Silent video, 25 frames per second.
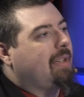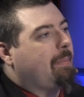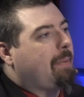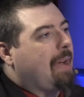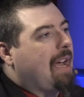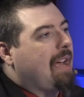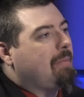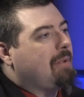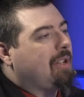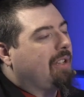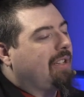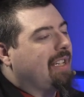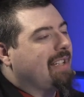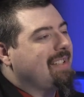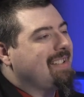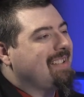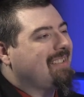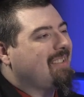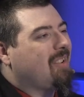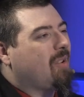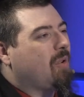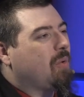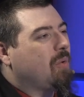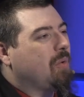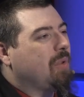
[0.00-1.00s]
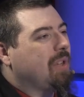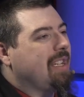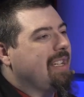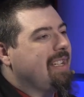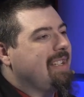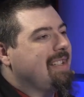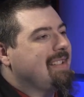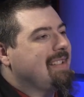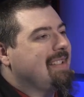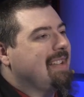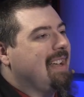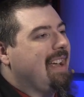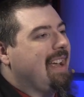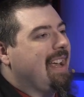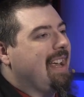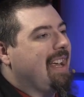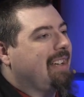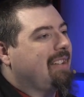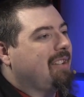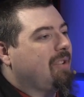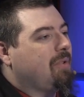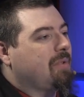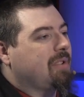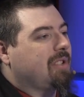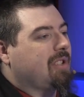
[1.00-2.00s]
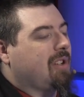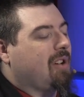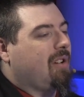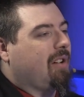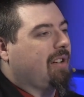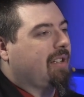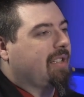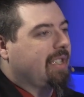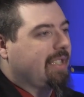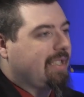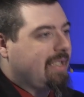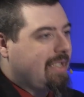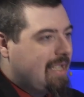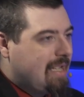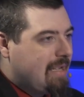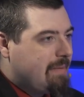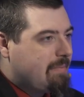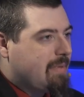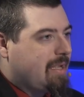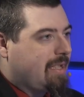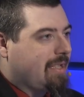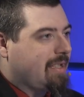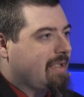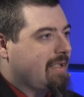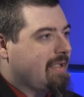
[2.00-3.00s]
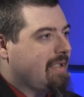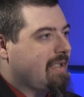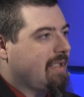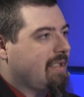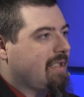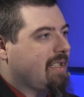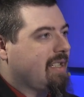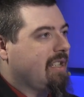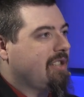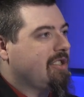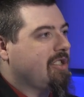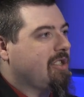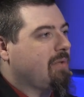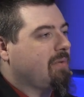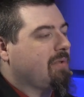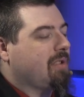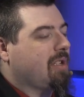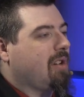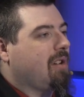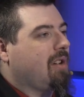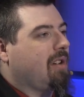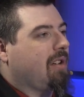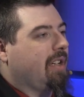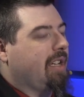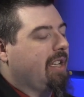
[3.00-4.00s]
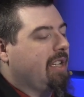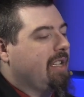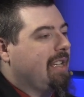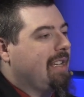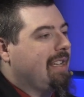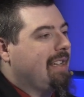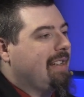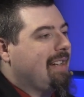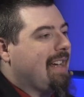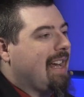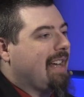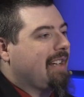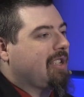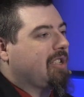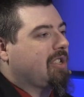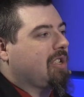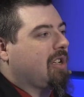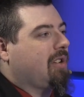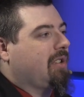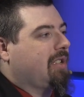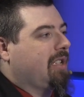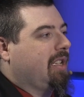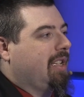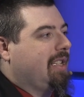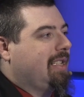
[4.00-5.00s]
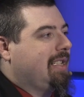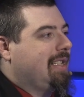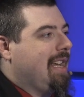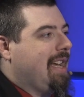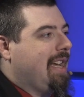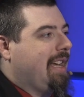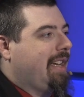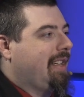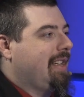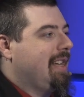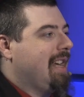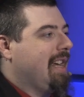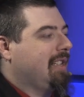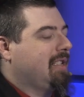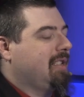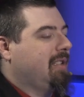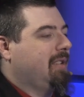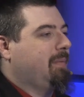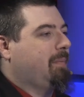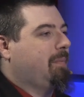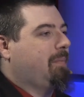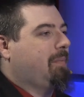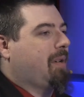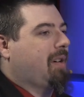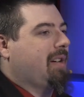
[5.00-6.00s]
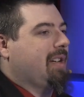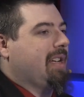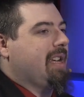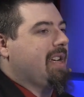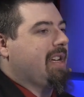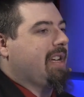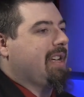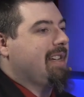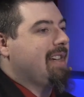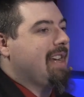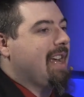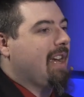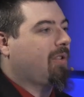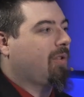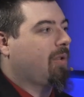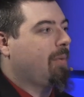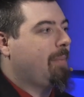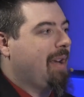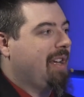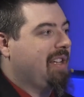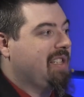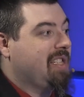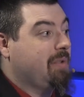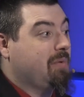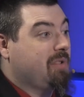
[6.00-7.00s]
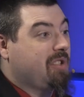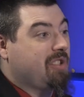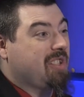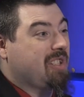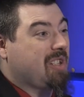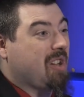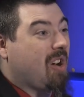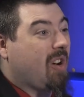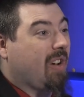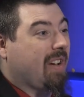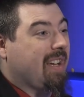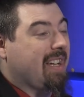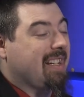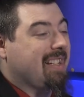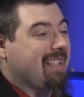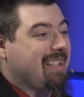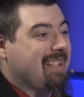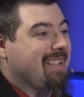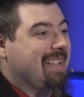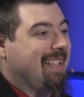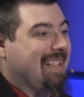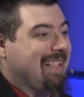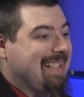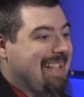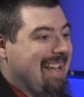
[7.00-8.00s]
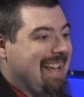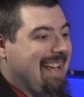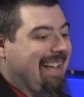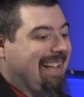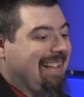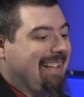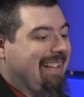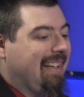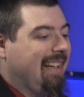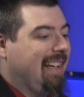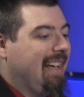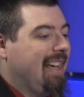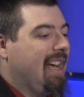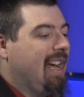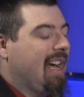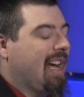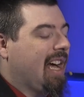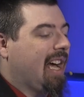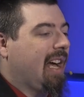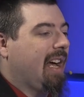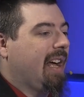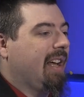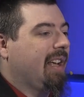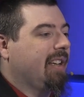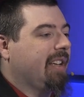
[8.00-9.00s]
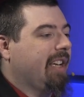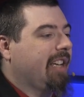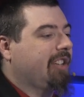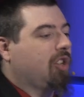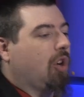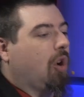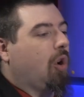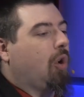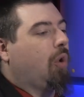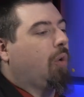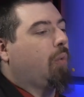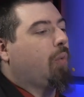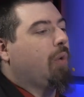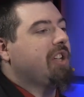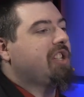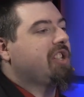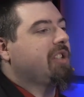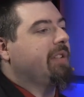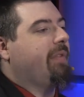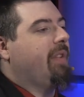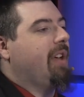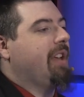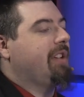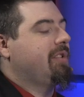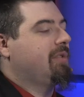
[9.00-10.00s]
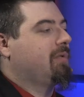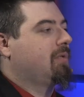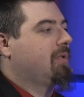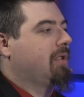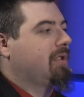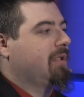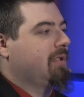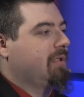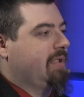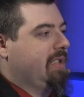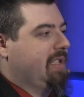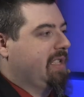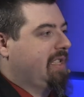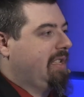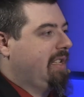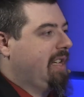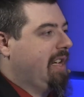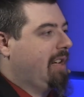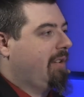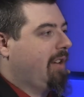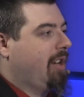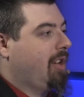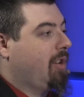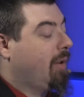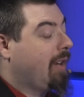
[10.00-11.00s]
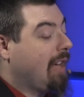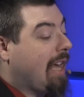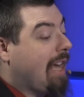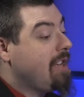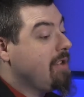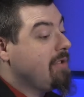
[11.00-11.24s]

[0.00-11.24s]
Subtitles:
the Bible doesn't only say don't talk to demons. It says not to talk to the dead, not to partake in necromancy, which is talking to the dead, like the whole Witch of Endor scenario. And I